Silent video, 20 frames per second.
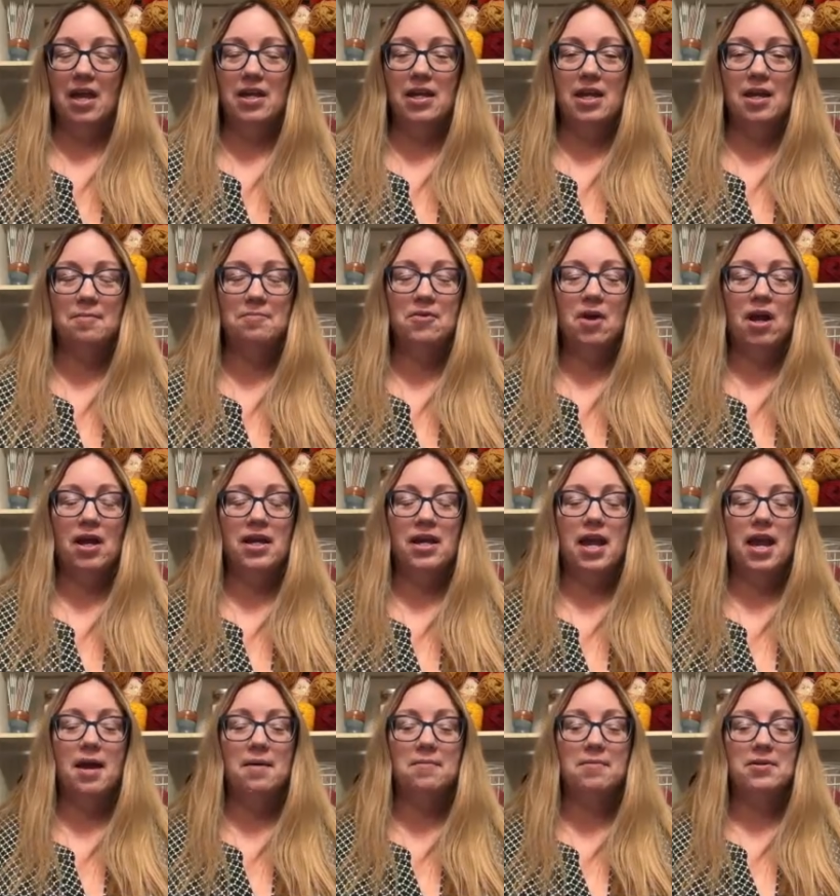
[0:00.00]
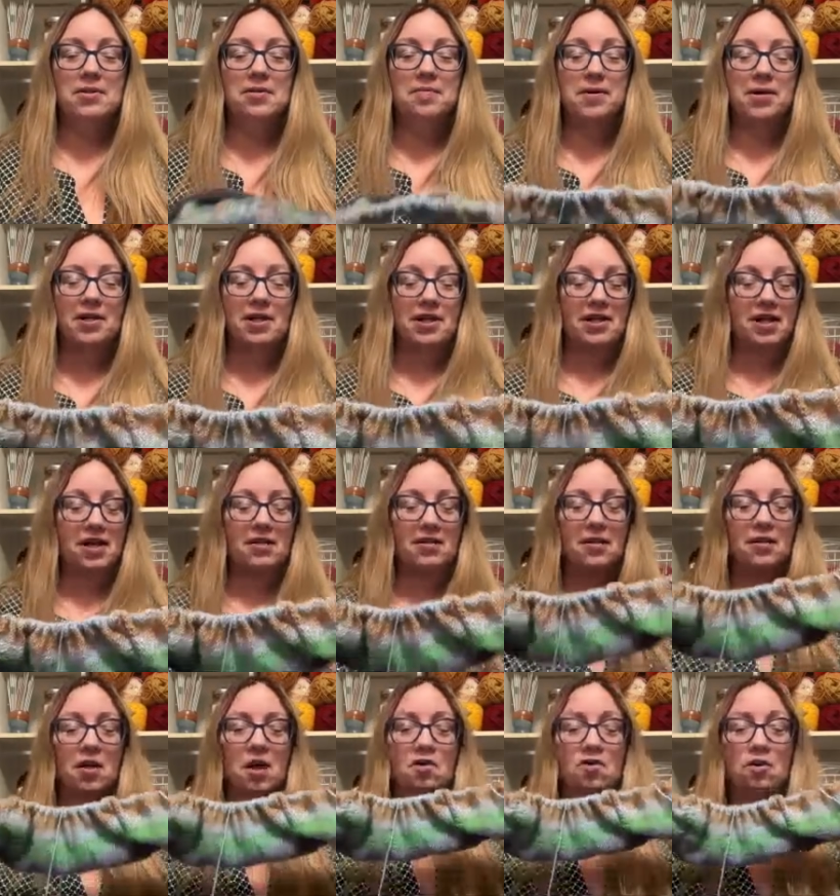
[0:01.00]
am gonna put it on
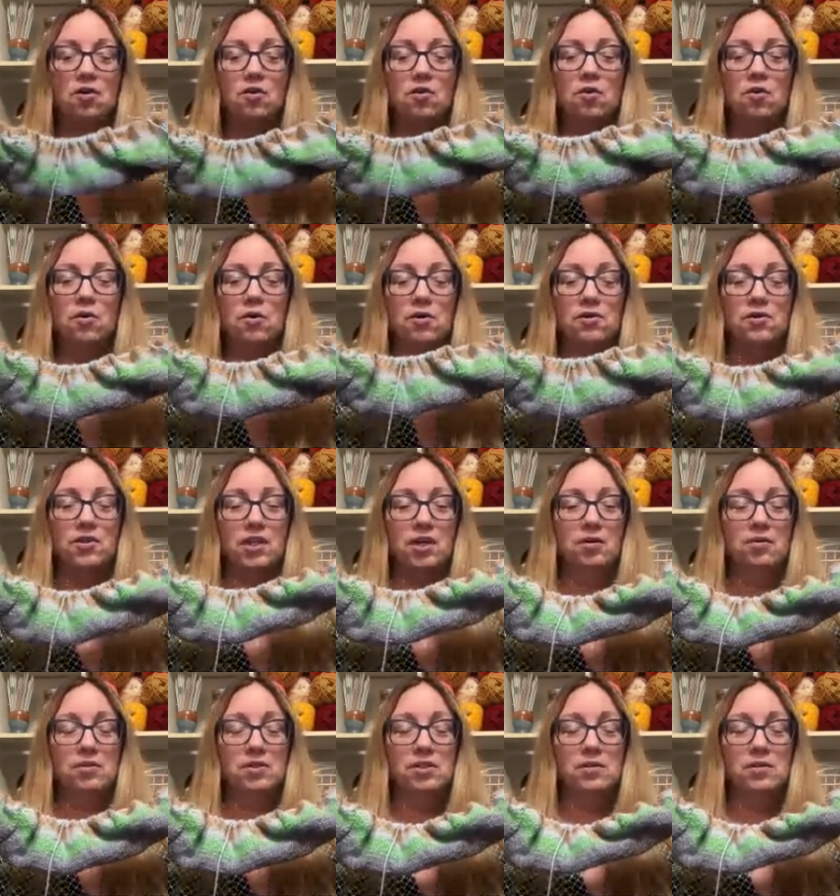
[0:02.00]
a longer cord though,